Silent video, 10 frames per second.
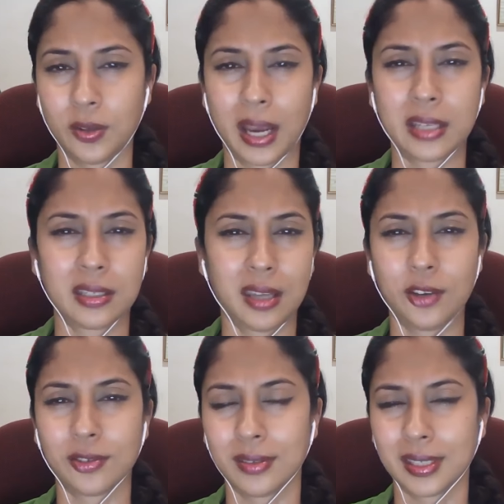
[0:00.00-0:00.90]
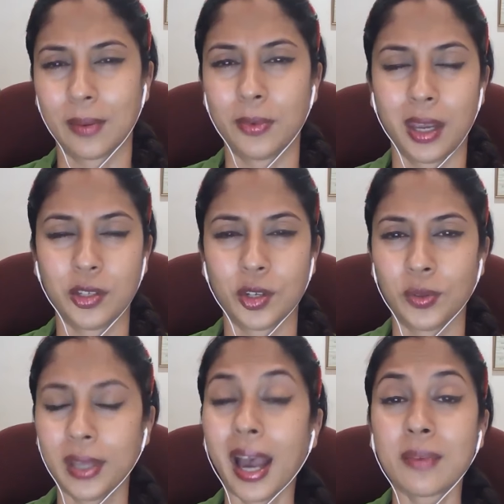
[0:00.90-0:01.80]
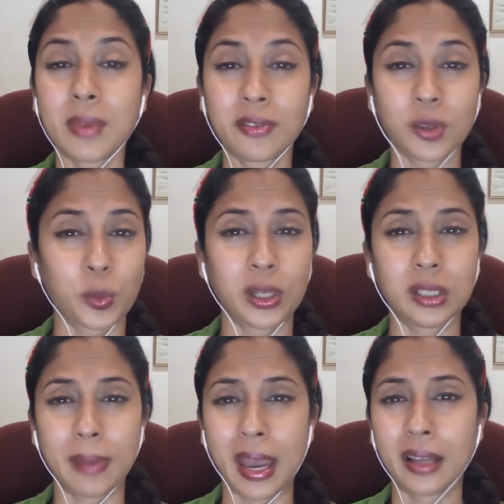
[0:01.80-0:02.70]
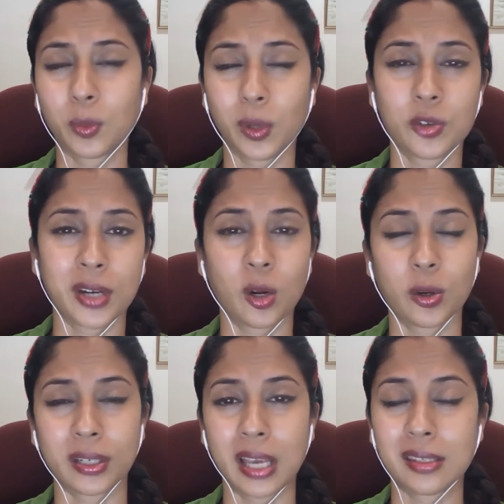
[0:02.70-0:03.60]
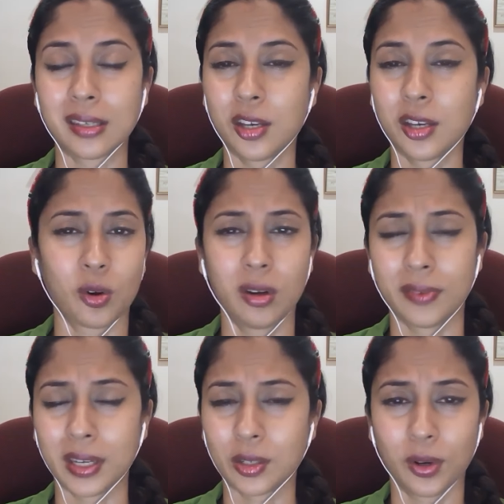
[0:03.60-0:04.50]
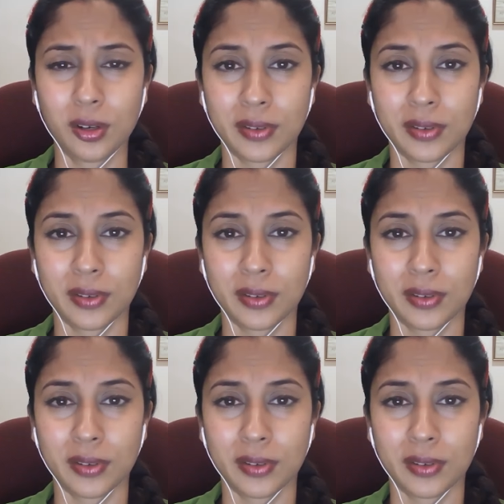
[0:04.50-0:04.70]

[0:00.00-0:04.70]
the United Nations, the WHO, the IMF, the World Bank, the World Trade Organization, all of it,